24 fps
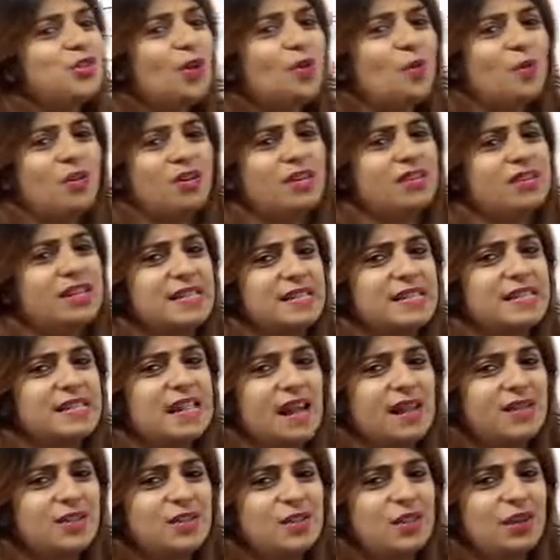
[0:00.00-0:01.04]
don't want to
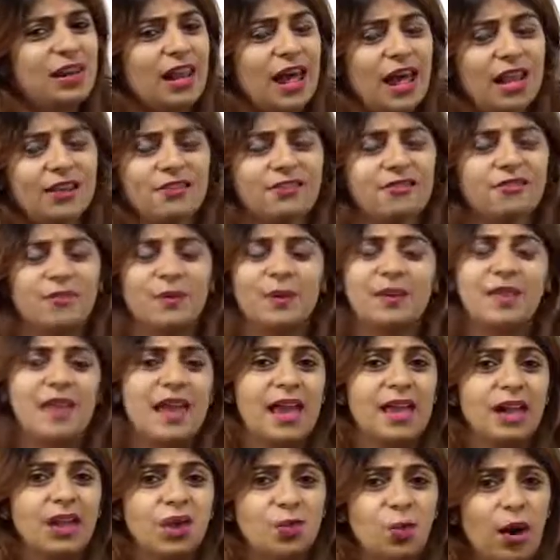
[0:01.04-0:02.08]
discuss your life with
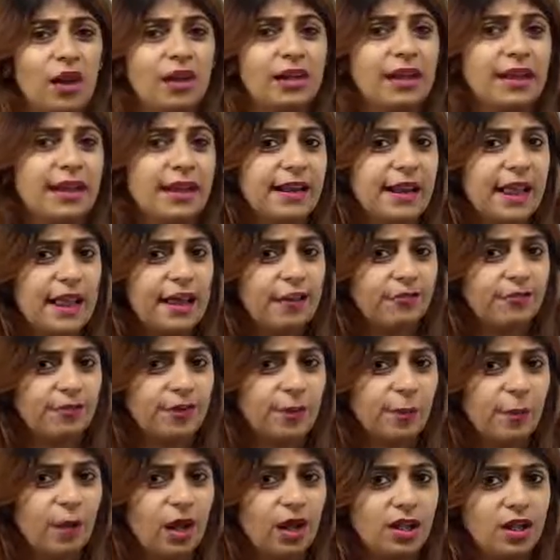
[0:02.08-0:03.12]
anyone and
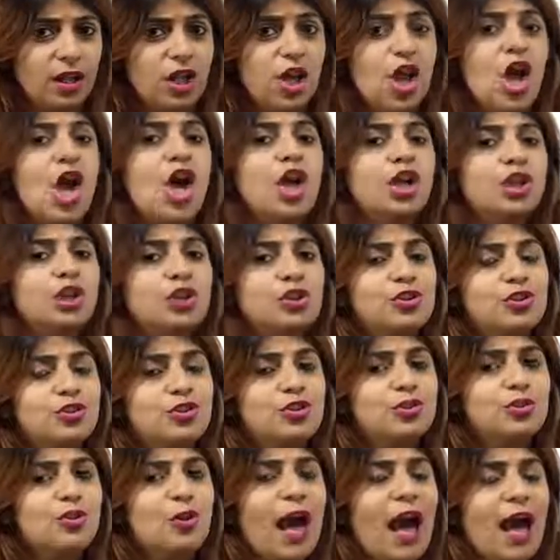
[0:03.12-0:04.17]
everyone. You
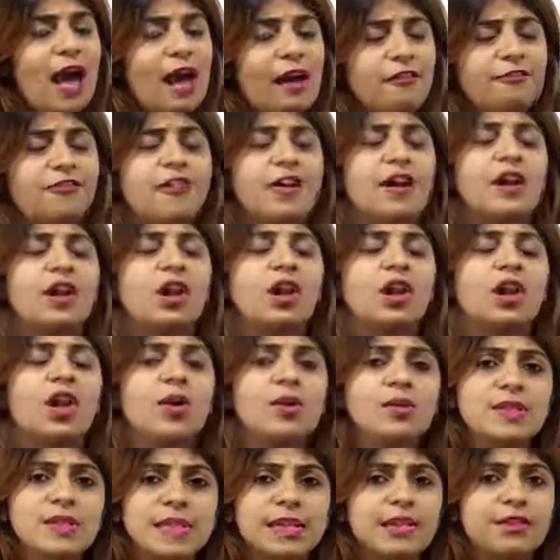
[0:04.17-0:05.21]
do have a
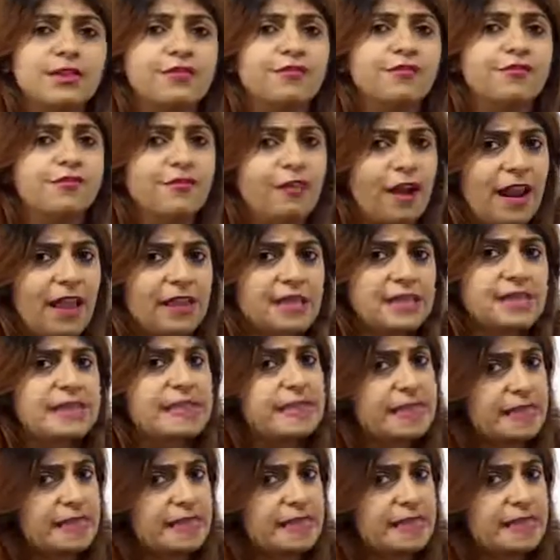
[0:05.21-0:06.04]
close-knit of friend